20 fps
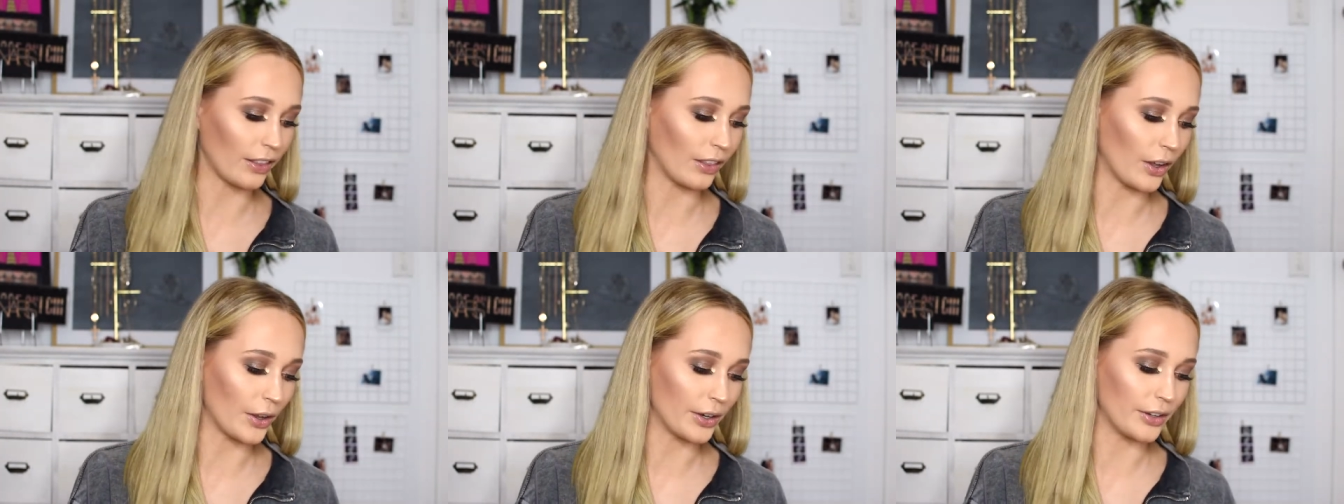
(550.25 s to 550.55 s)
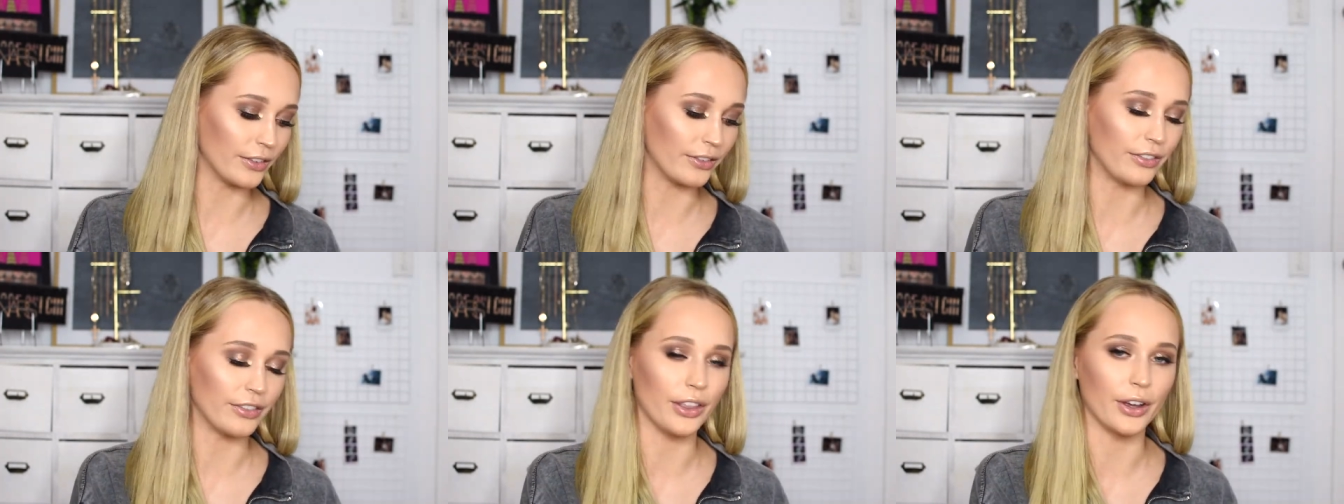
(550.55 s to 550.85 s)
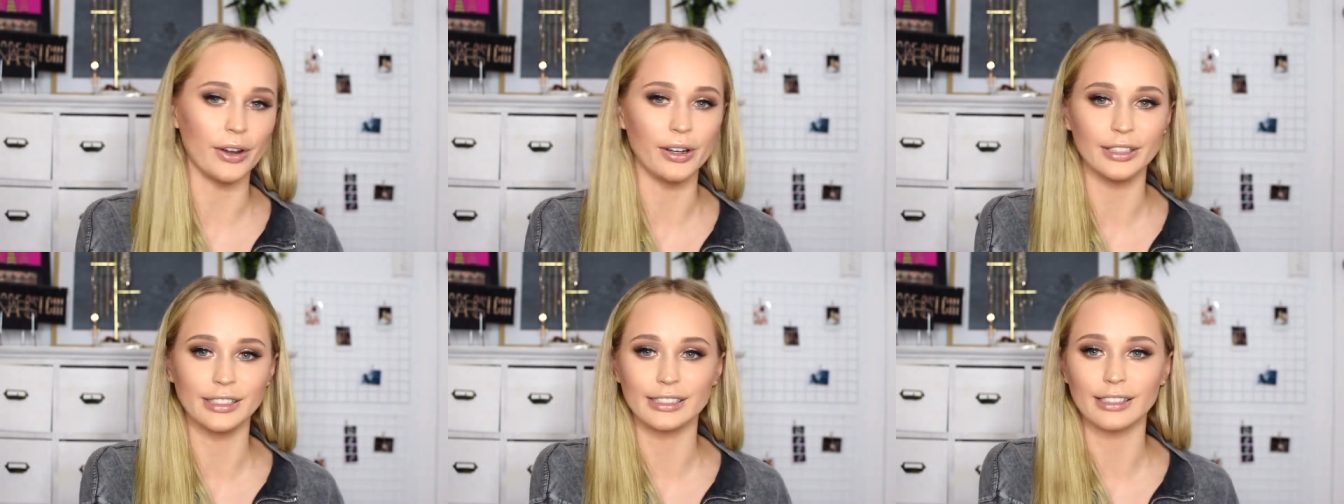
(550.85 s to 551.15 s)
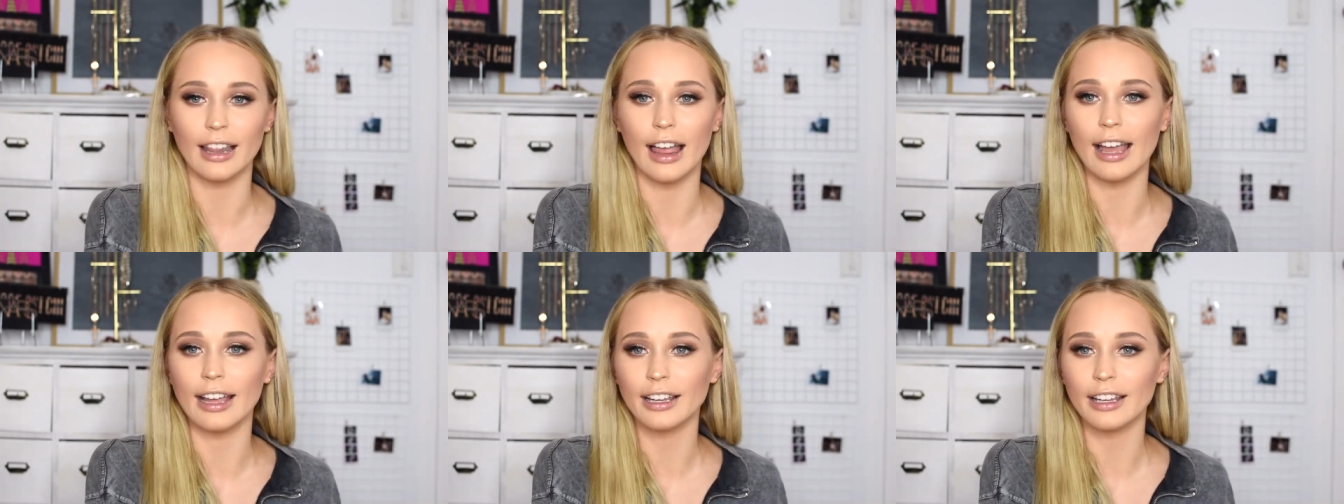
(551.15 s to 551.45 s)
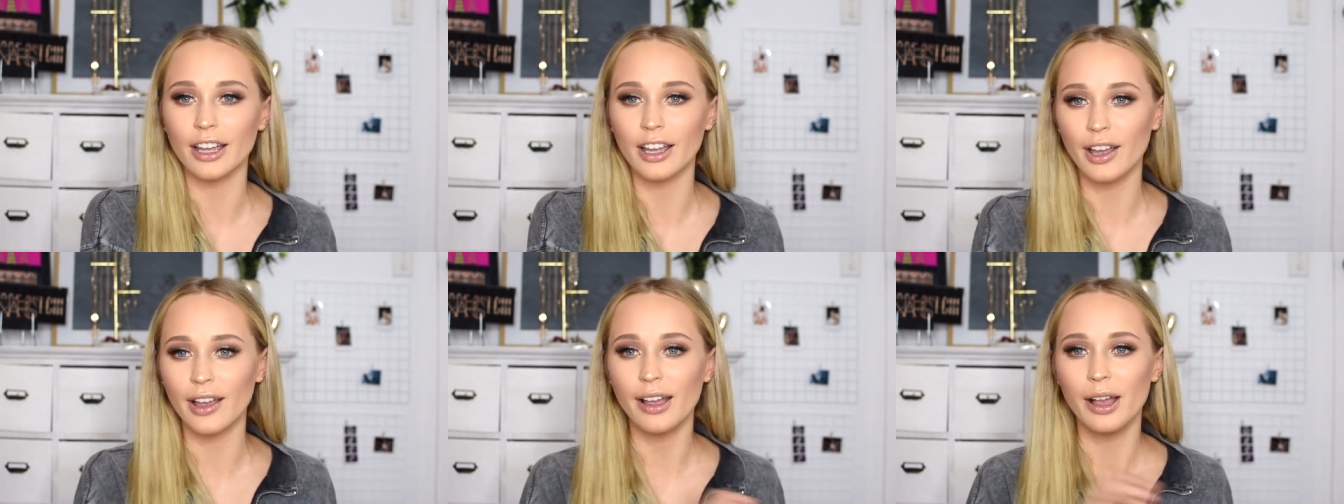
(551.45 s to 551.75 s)
lot of those like
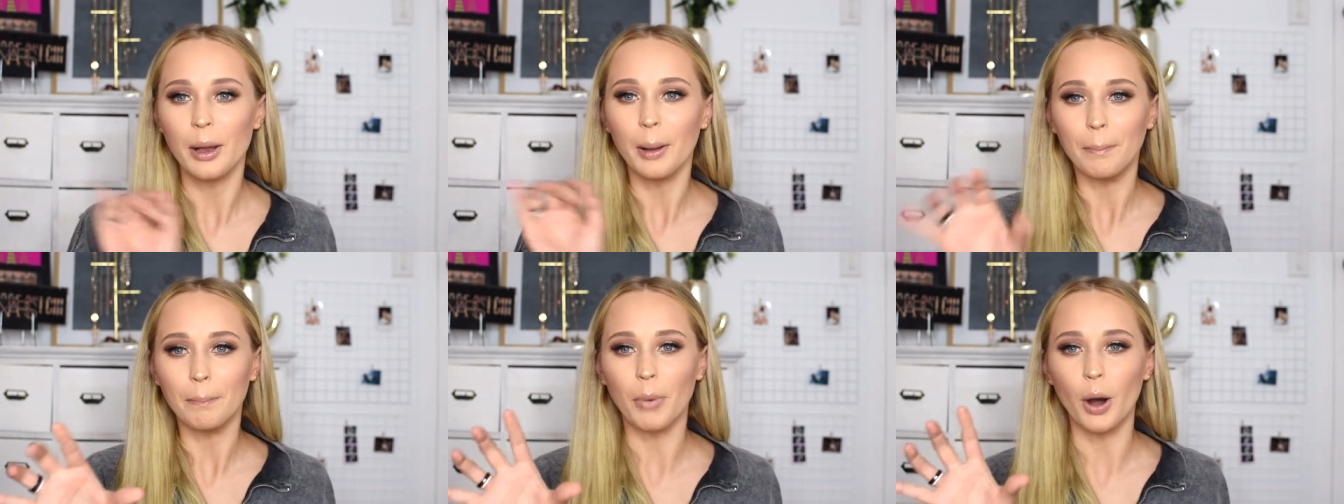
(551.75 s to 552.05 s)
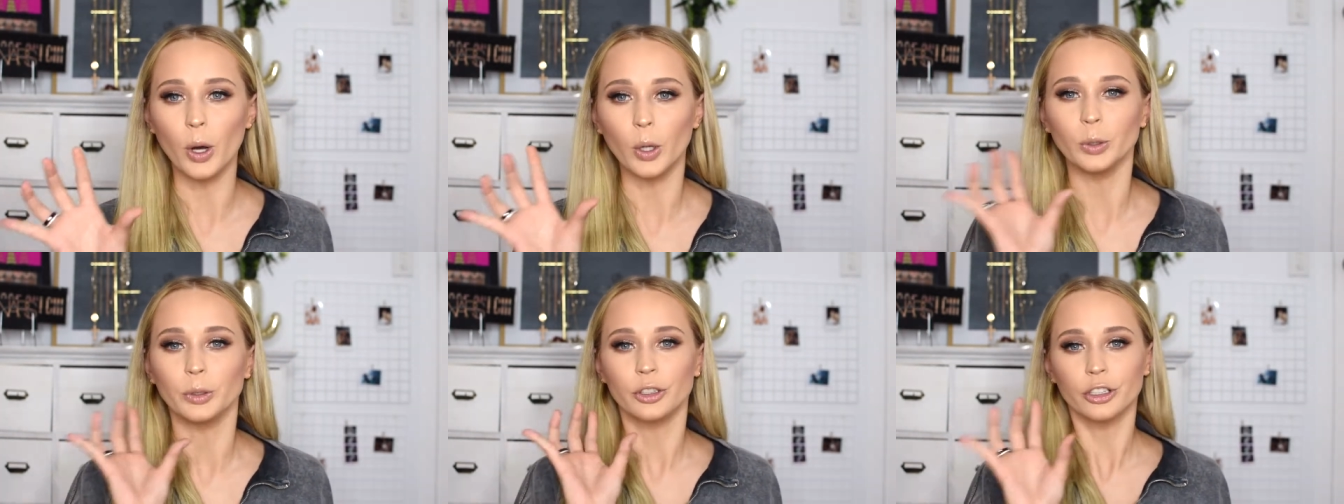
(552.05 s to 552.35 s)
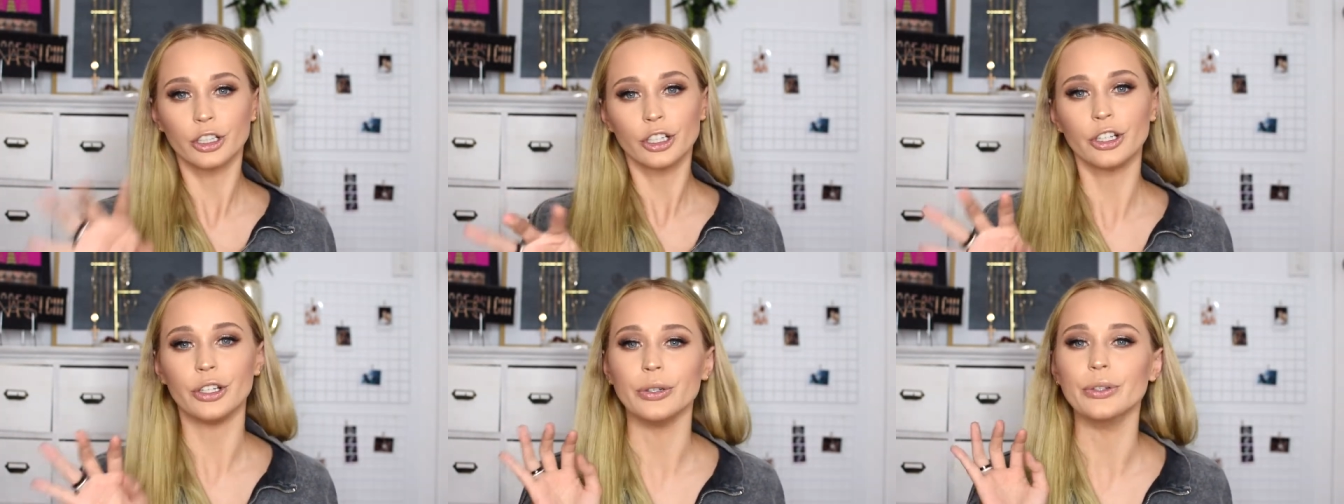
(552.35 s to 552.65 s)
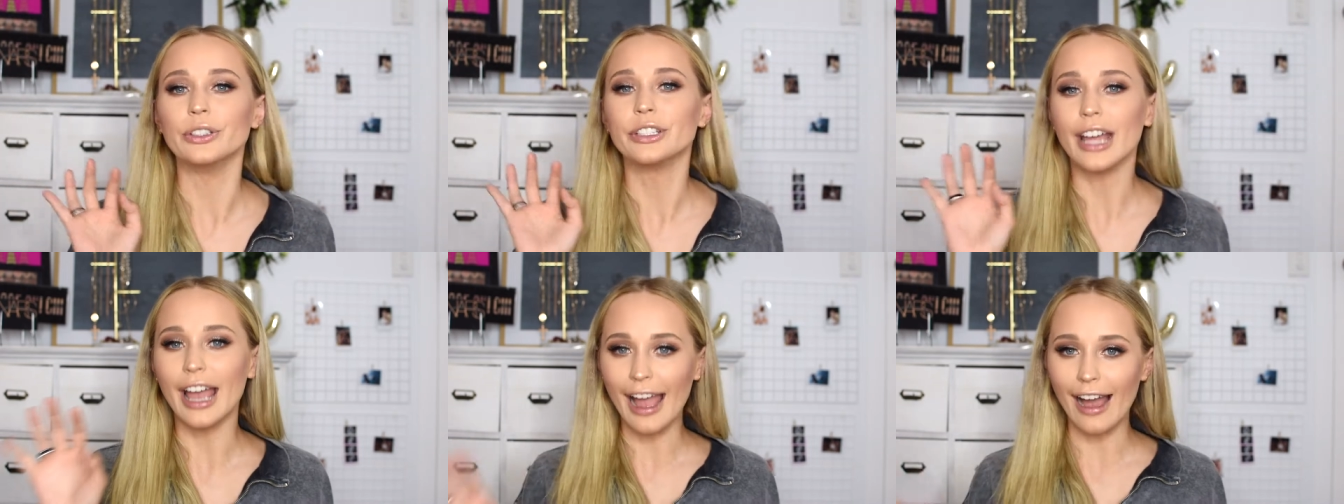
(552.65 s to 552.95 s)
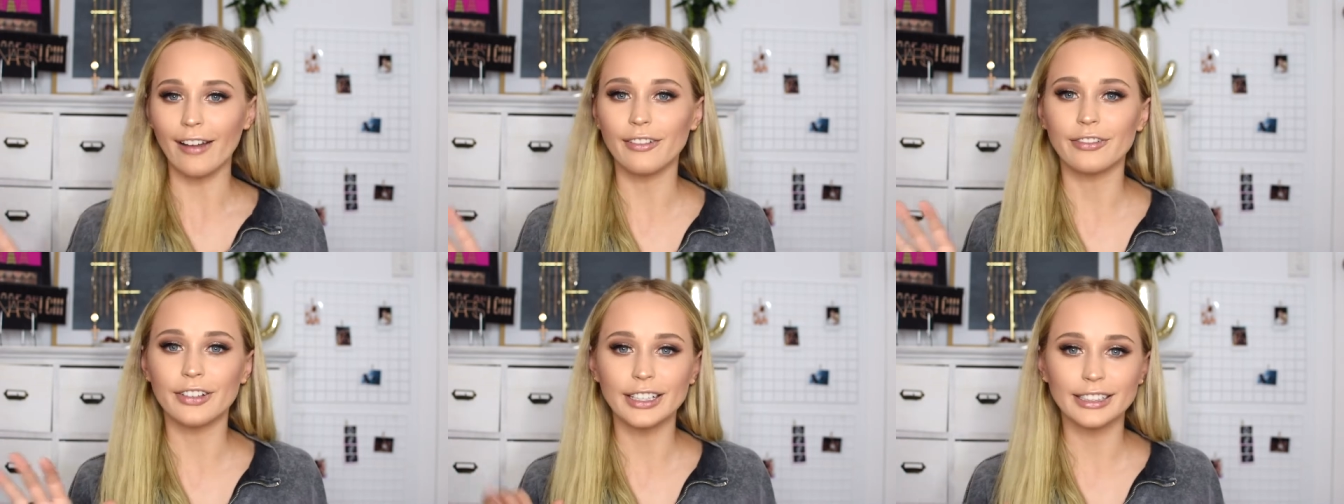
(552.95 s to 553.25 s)
bold cute
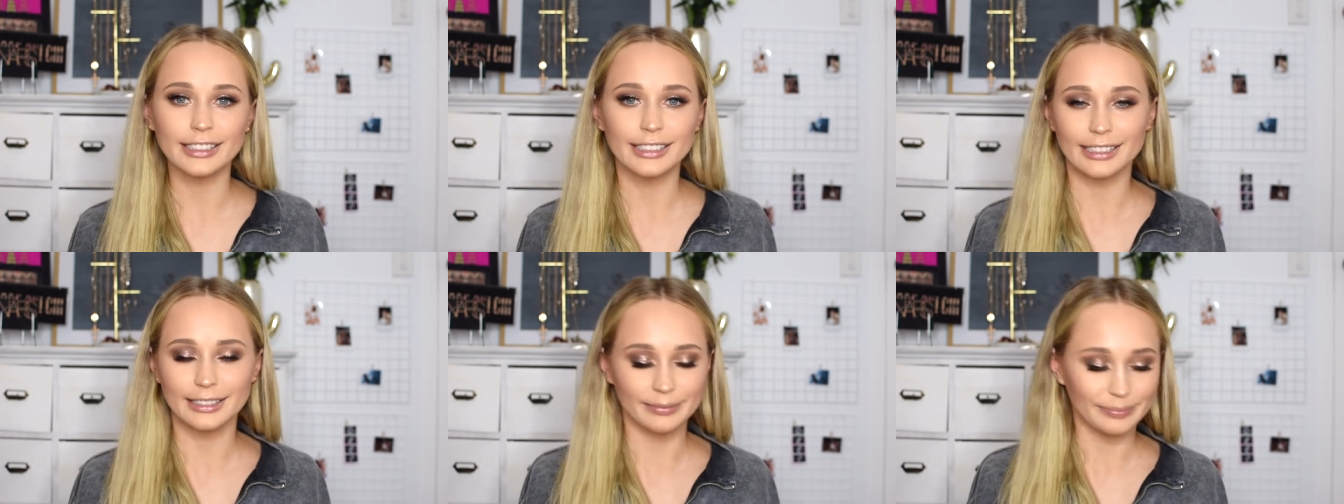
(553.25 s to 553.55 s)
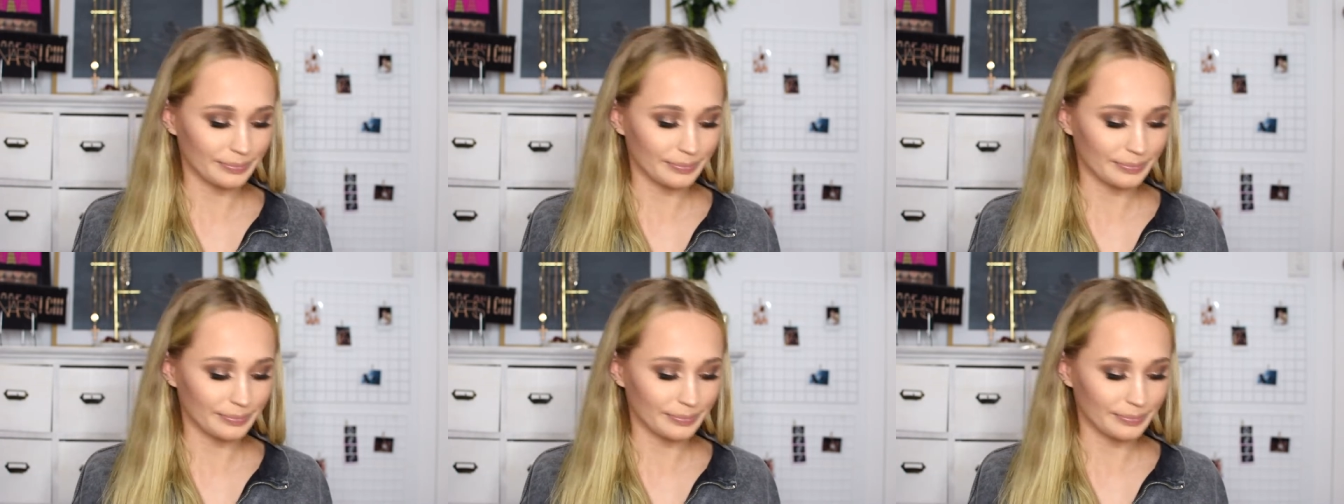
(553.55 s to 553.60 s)
outfits.